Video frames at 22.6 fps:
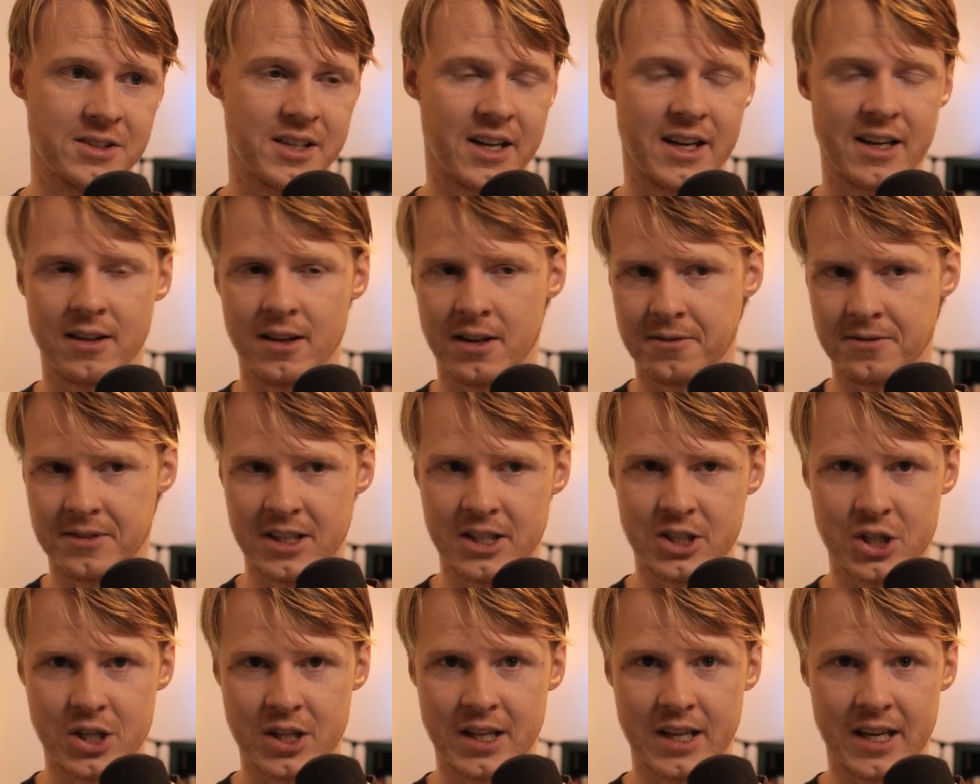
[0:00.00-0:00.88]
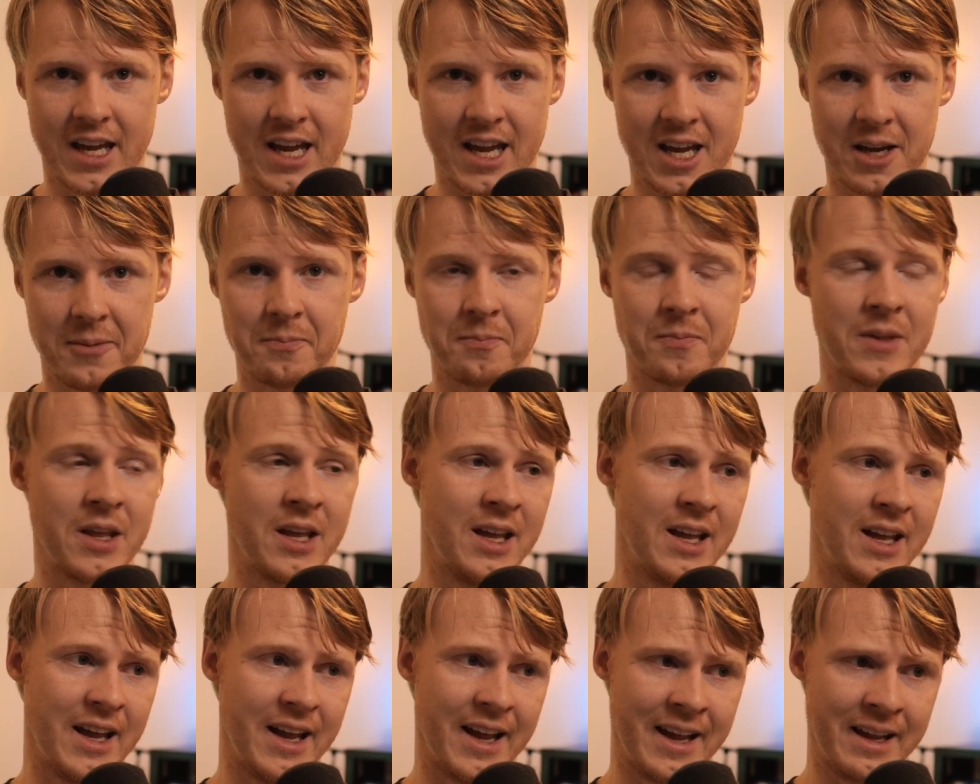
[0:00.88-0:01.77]
I love teaching the game,
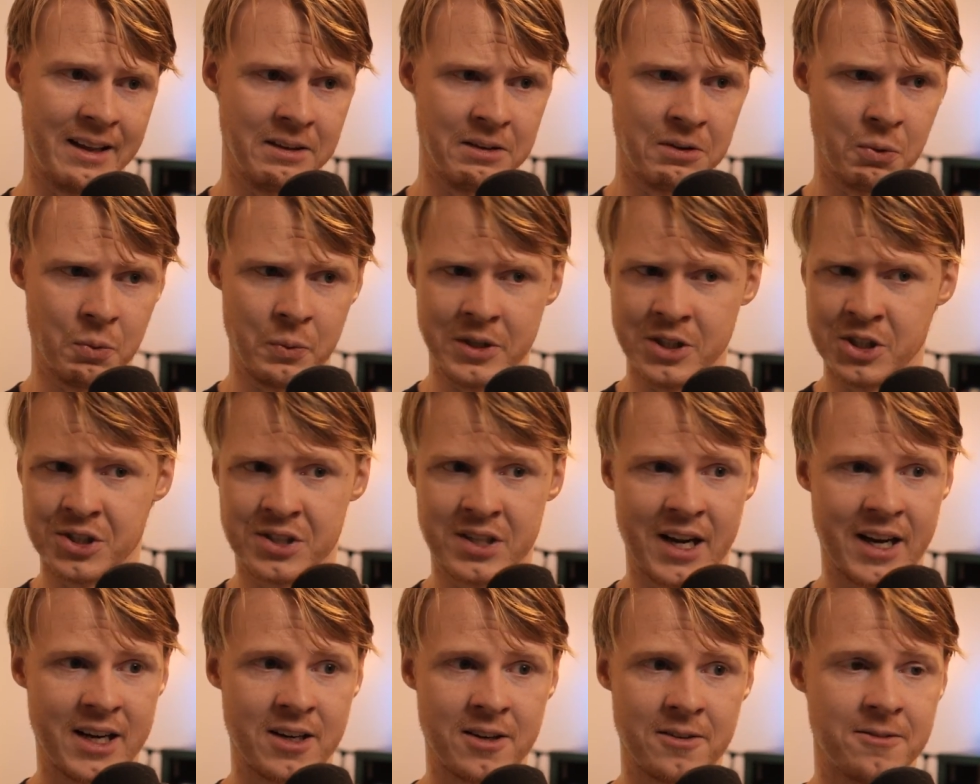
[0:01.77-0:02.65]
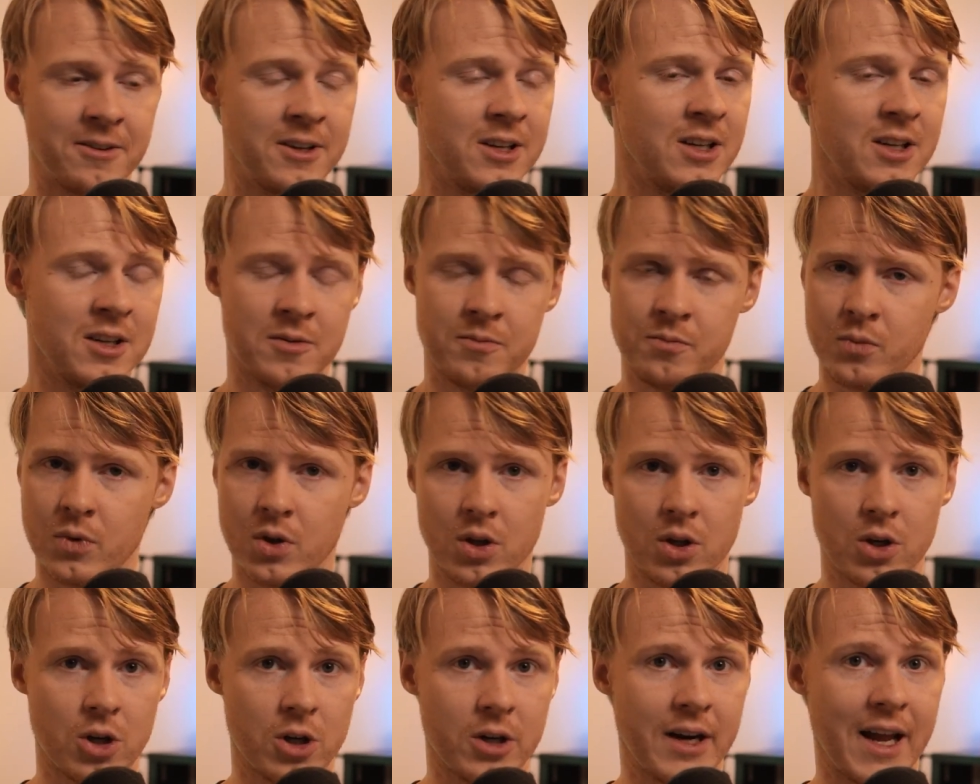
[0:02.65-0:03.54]
and we just kind of
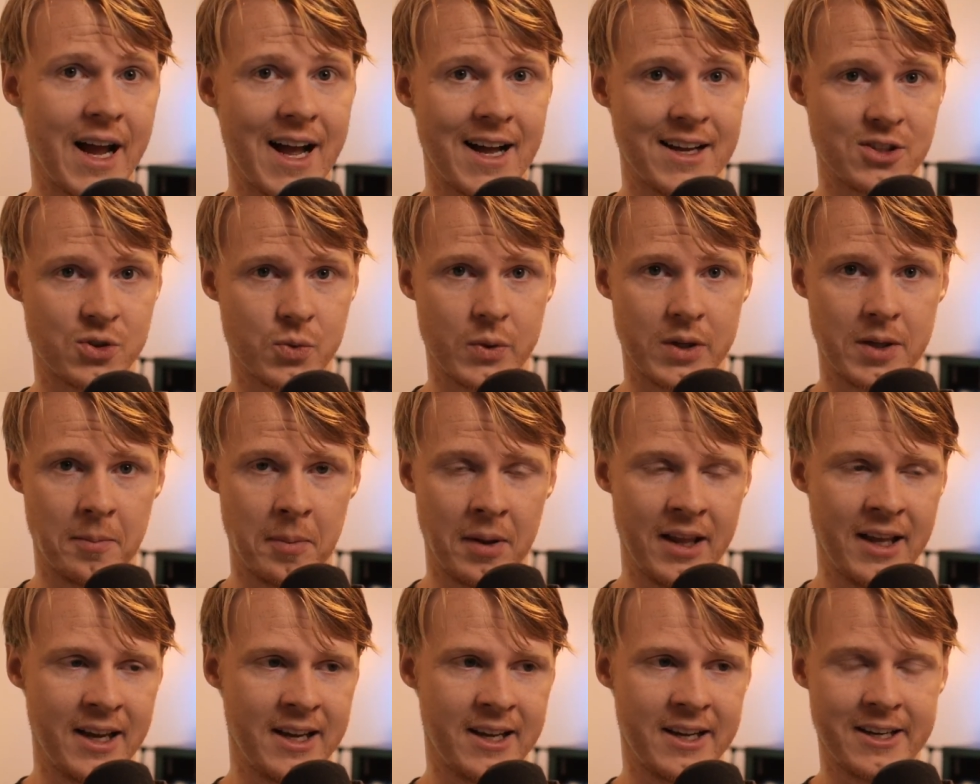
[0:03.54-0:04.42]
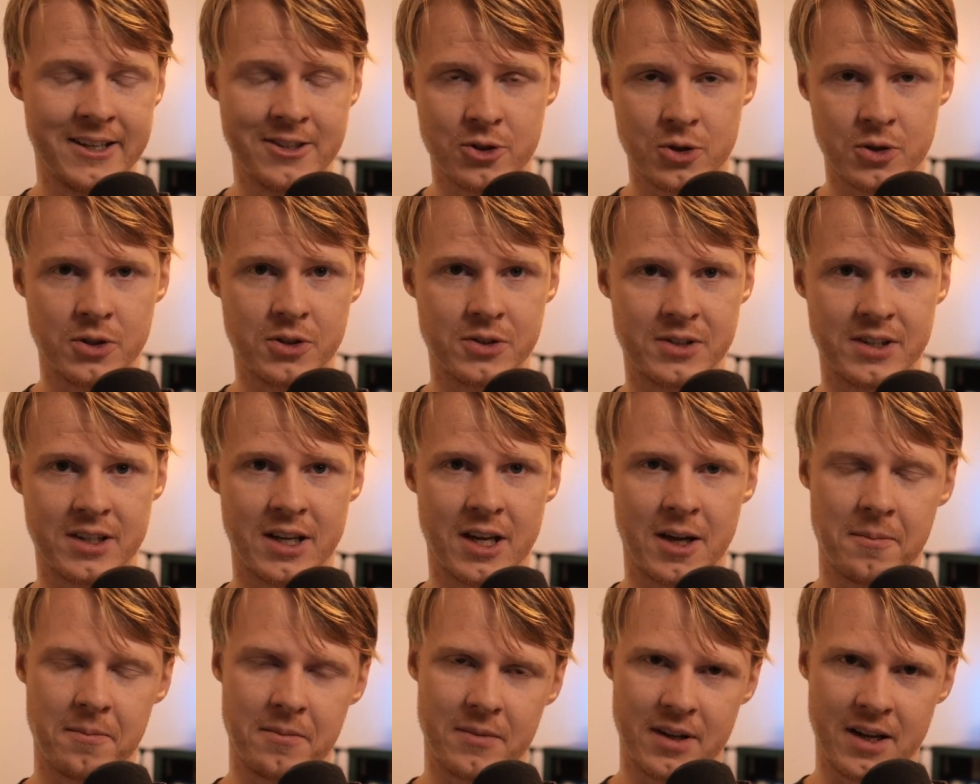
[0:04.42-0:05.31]
learn as we play, introducing
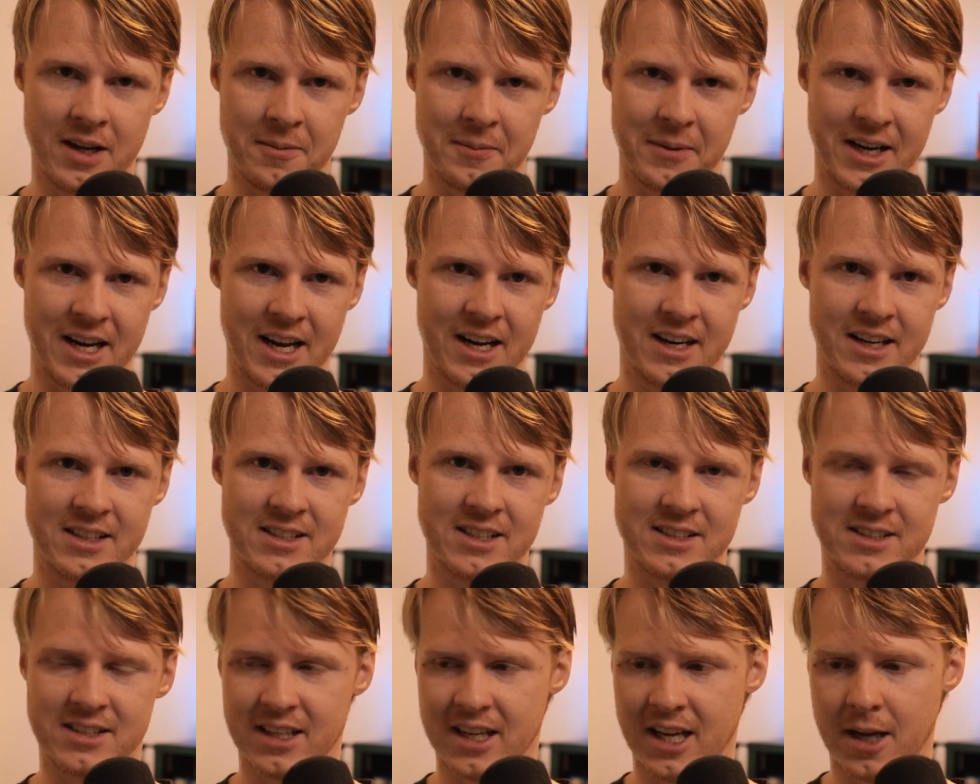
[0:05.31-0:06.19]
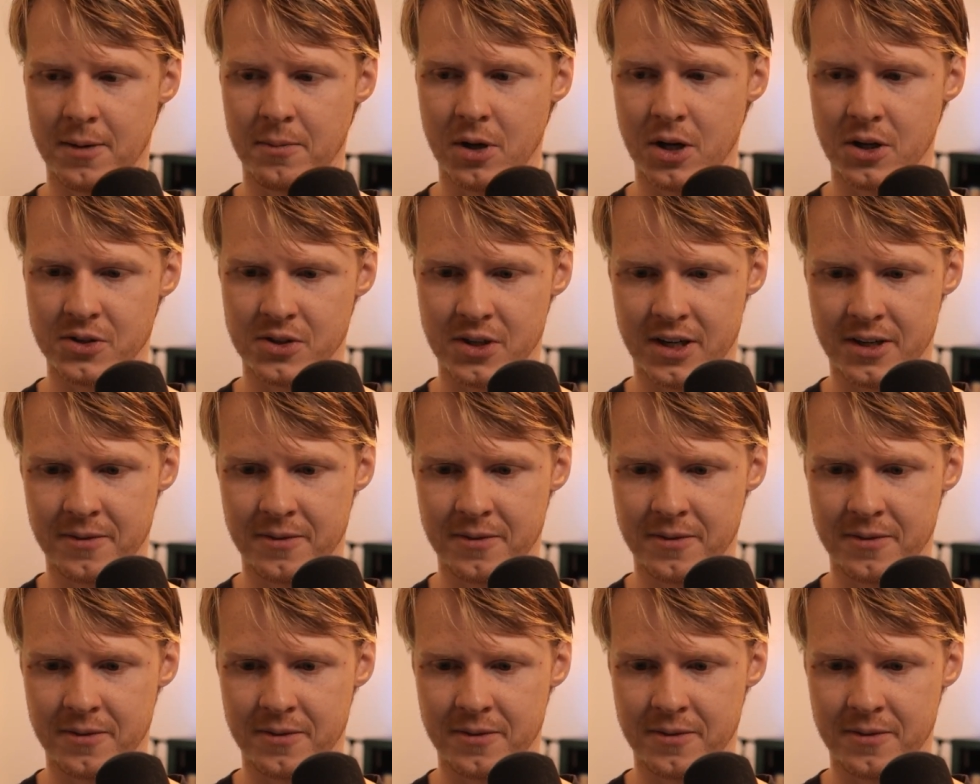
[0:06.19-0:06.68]
mechanics as the game goes on.